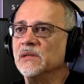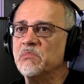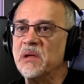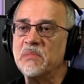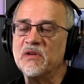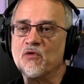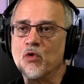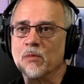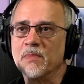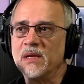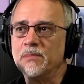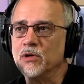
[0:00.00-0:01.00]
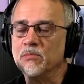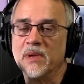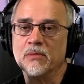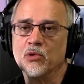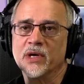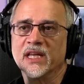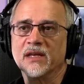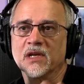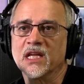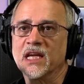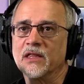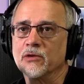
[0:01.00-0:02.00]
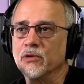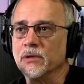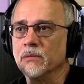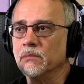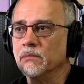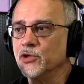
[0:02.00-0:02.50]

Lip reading: maybe 4 people. Maybe we get together and